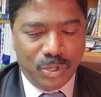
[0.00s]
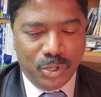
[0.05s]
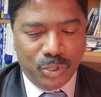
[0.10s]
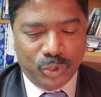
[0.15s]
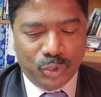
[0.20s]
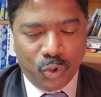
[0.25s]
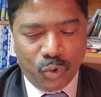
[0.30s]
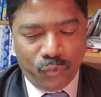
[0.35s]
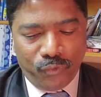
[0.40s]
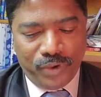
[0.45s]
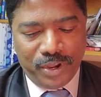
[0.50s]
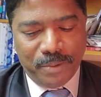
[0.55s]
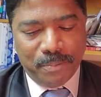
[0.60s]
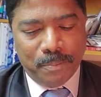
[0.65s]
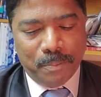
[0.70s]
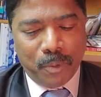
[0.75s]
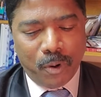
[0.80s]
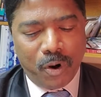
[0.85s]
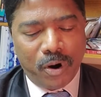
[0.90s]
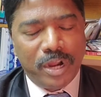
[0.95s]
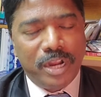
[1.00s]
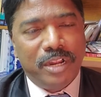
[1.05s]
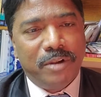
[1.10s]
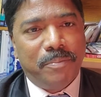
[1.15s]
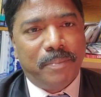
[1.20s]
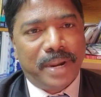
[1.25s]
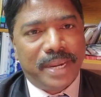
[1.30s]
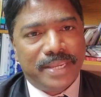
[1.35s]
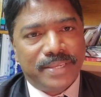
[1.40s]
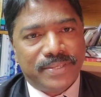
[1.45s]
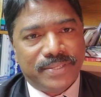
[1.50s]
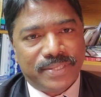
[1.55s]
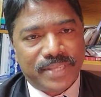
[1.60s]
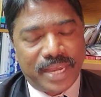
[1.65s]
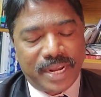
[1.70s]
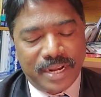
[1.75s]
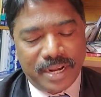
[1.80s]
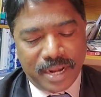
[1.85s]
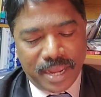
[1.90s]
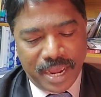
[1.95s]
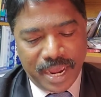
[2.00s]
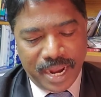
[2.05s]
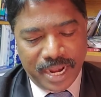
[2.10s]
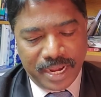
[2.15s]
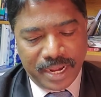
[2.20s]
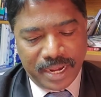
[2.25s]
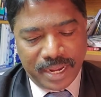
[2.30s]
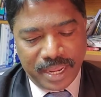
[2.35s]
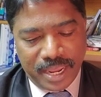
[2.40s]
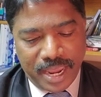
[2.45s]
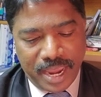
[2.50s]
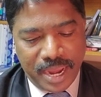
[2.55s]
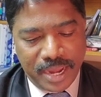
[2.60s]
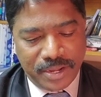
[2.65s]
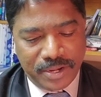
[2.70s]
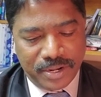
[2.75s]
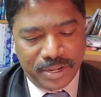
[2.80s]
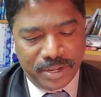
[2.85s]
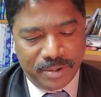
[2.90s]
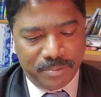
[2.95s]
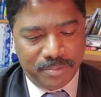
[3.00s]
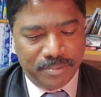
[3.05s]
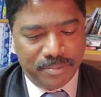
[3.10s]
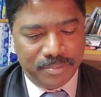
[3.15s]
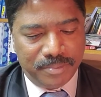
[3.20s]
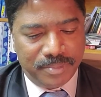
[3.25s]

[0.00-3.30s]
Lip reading: So we boiled my son and ate him.